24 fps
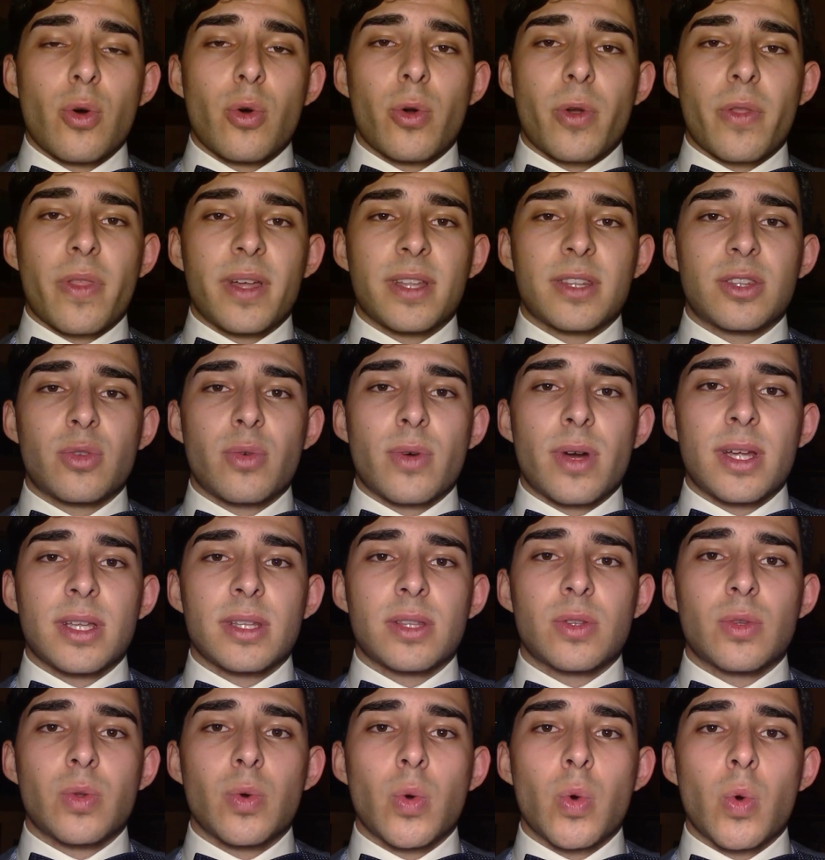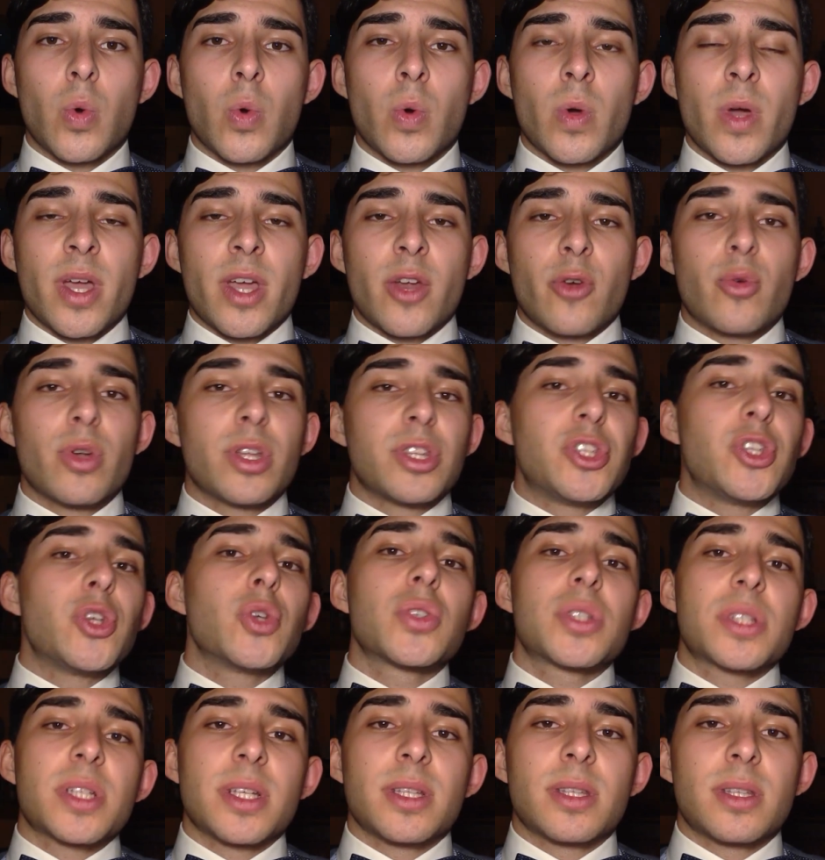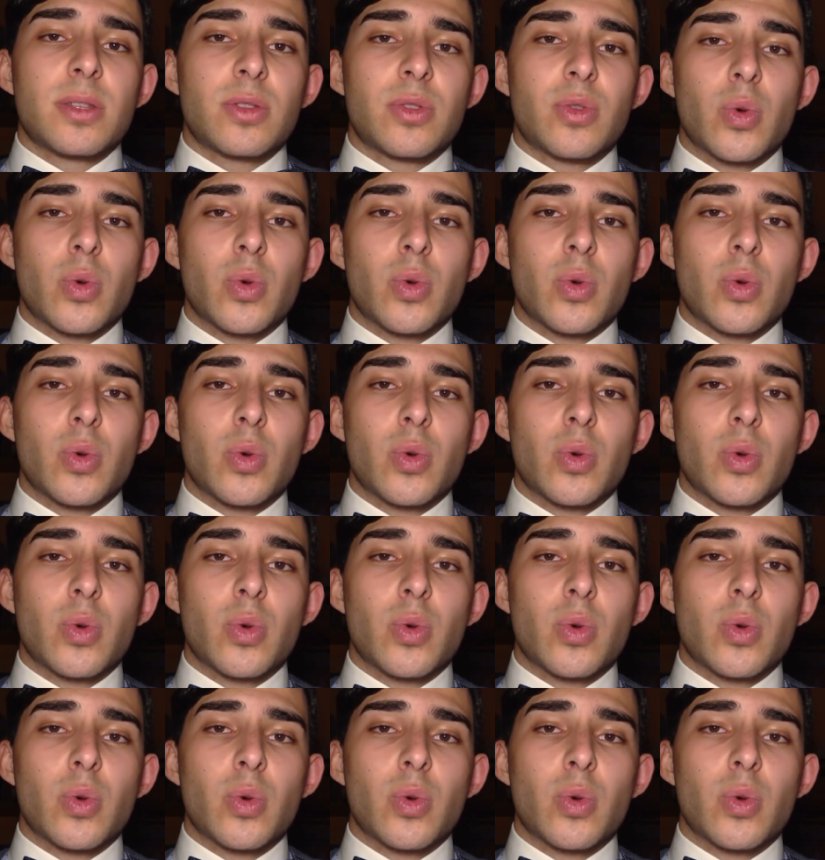or that try to reduce it